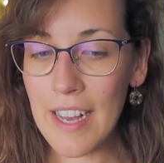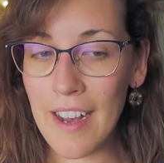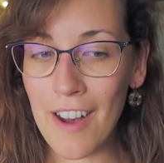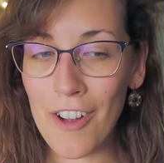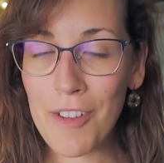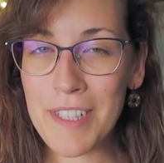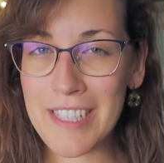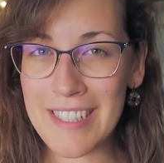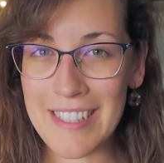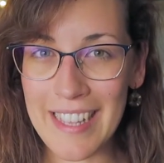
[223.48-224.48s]
Uh, all of
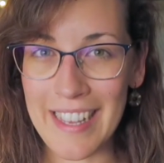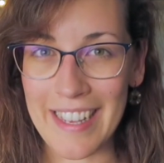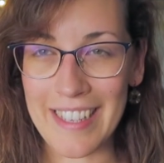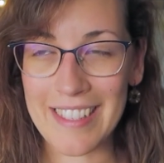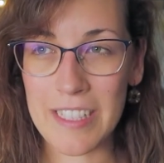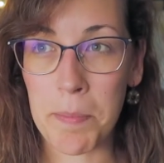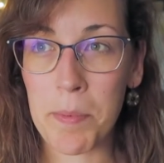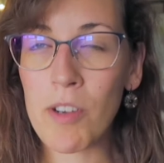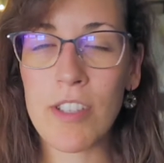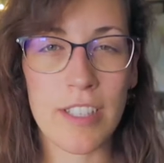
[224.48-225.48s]
these things, the
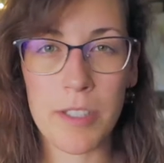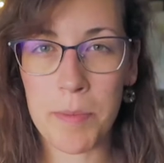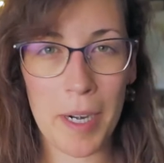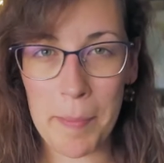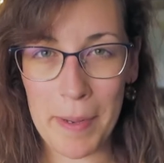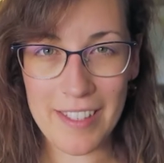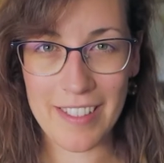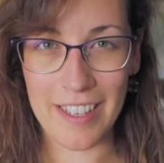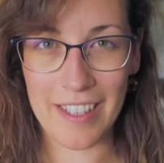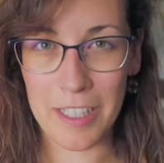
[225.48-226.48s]
process is very
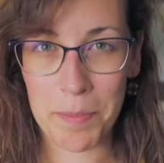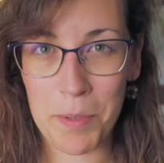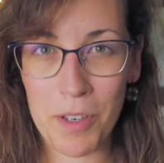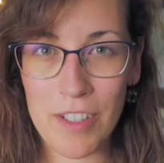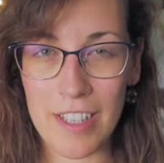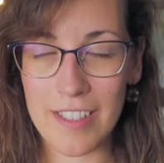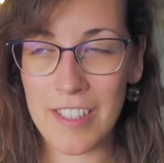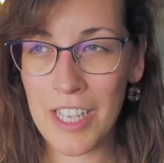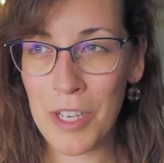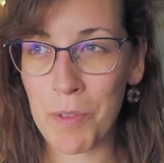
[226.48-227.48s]
messy, and the
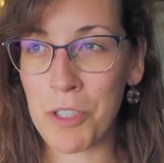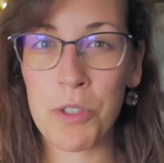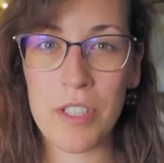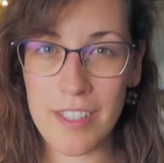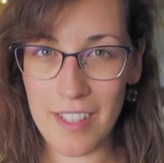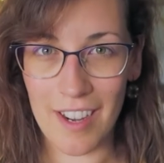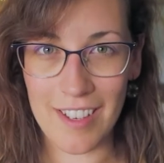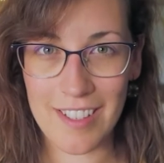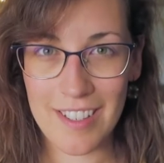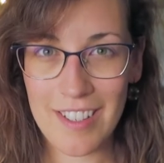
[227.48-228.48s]
process when you
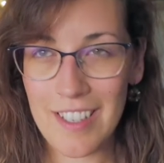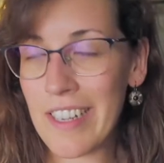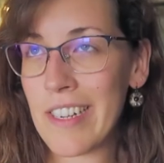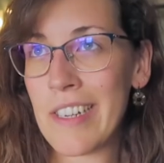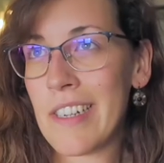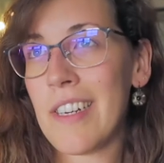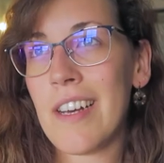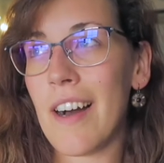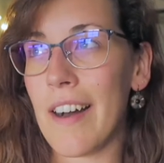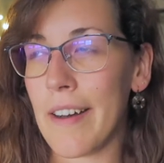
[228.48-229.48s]
start
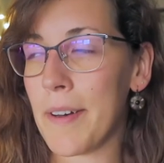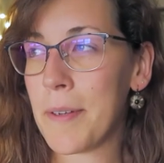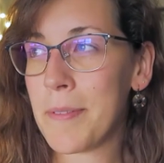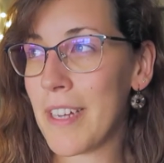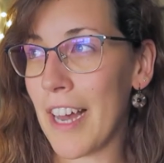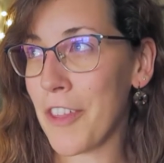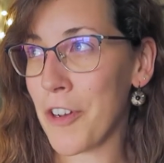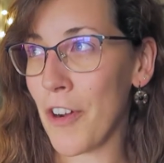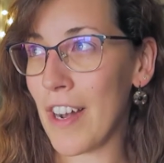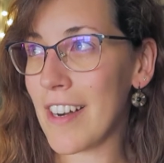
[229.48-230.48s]
uh, I don't
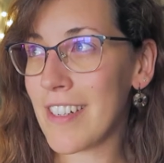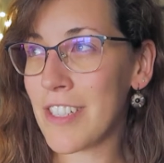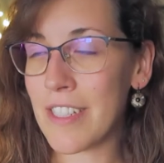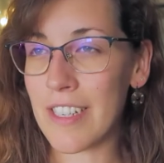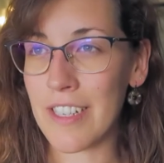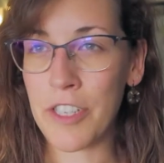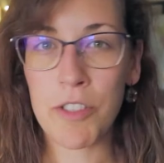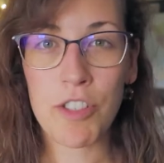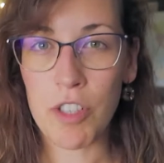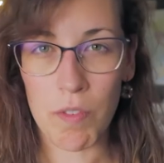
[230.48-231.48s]
know, learning a
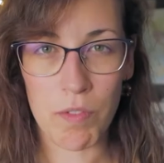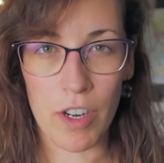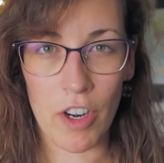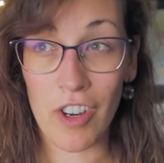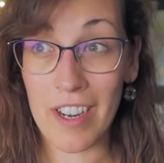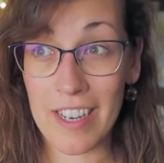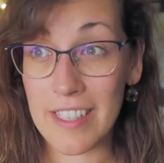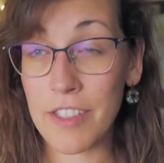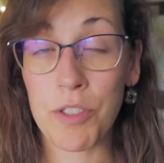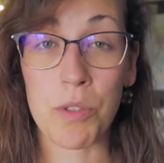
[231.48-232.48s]
new software or
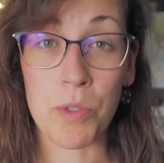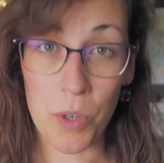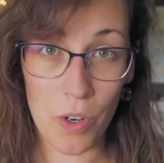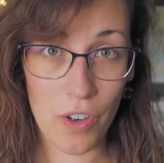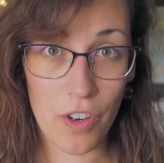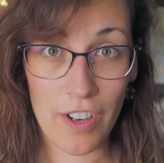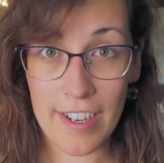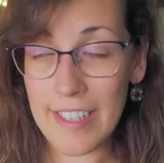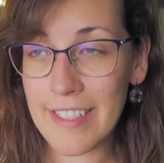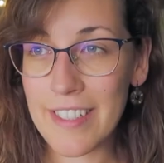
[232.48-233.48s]
learning to draw or
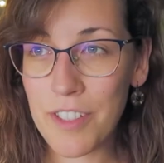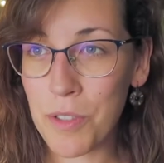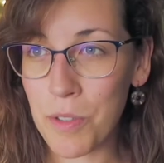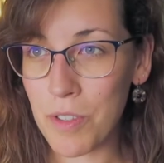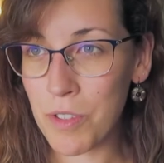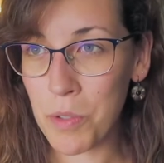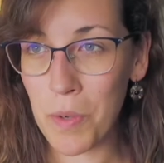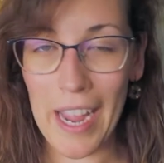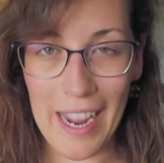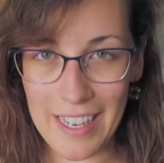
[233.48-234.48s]
learning to
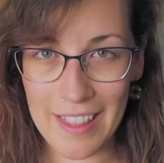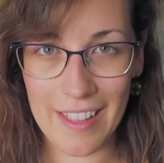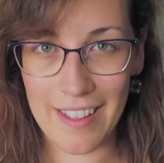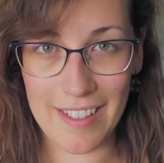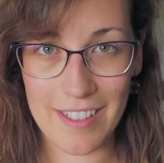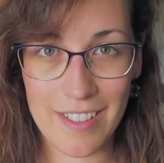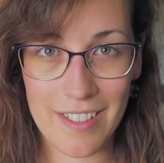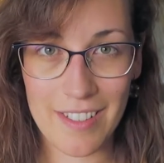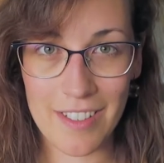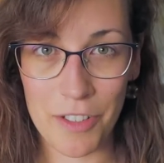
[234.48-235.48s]
do anything that
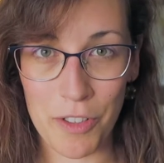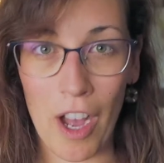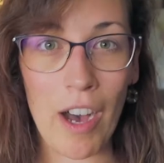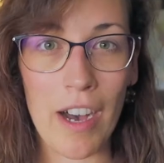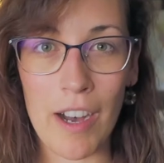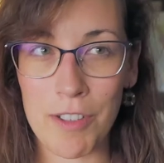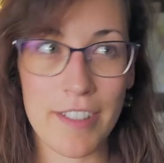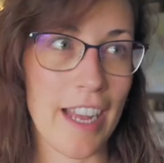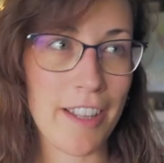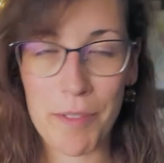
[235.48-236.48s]
is, you know,
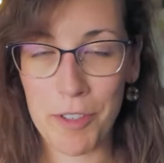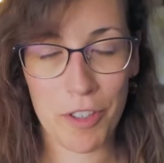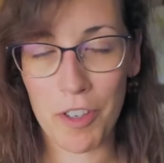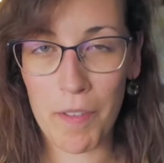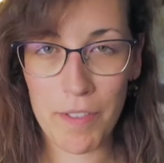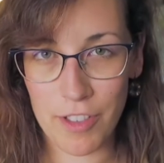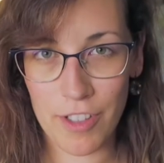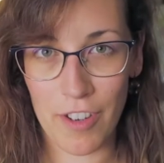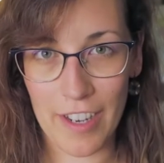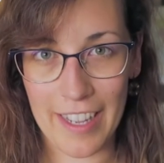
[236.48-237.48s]
outside of your comfort
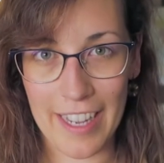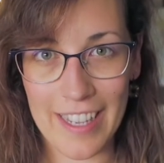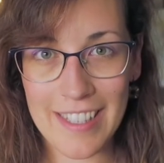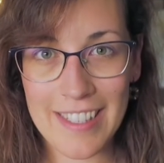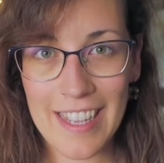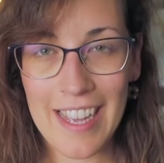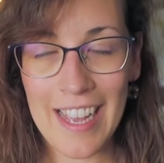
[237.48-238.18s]
zone, I guess,